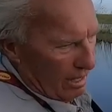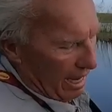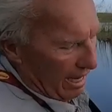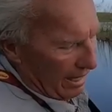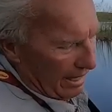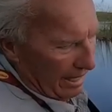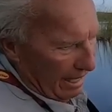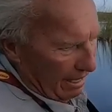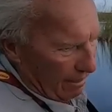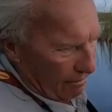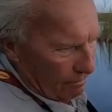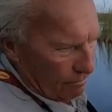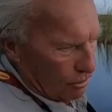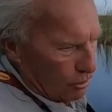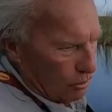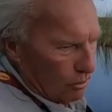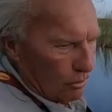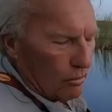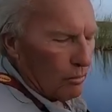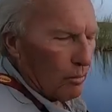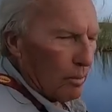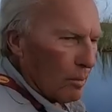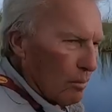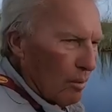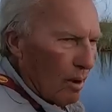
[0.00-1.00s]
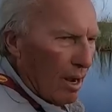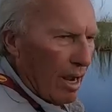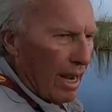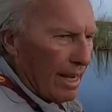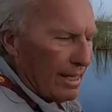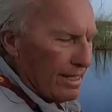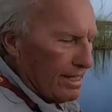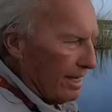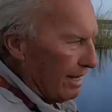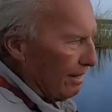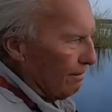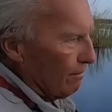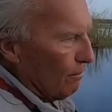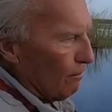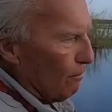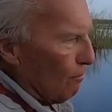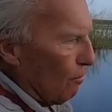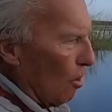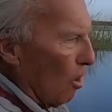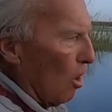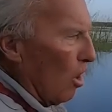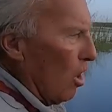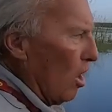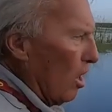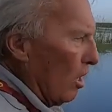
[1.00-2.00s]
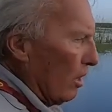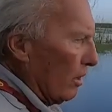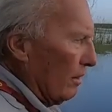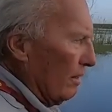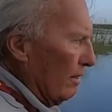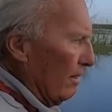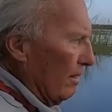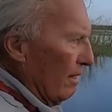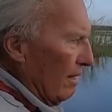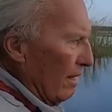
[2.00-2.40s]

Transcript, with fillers: I'd have two or three rods. I'd have a frog.